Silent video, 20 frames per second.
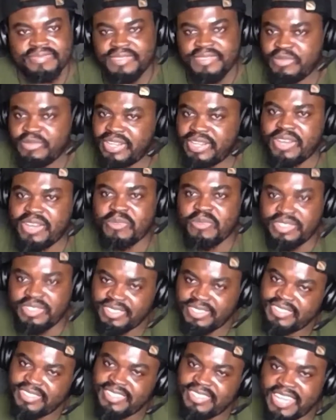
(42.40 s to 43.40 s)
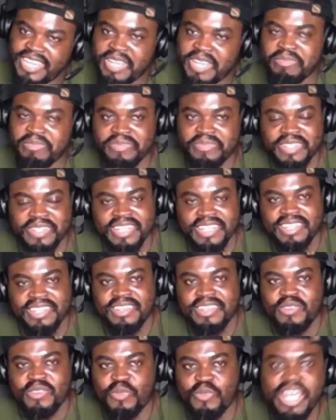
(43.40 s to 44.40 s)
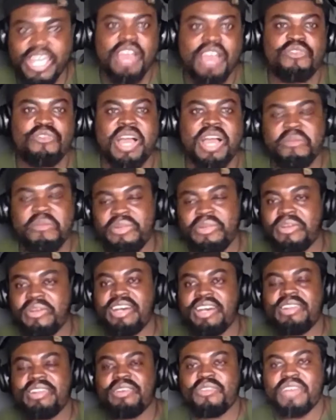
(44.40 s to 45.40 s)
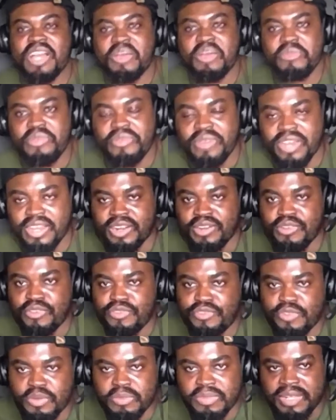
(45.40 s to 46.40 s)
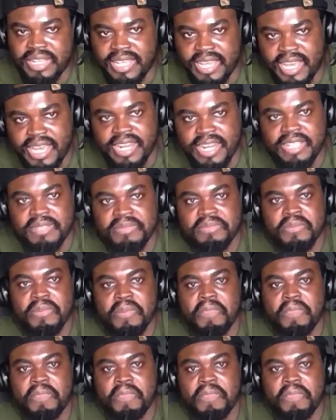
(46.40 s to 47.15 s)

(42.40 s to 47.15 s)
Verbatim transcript: we're not wasting time we have Amerado, Amerado from Ghana.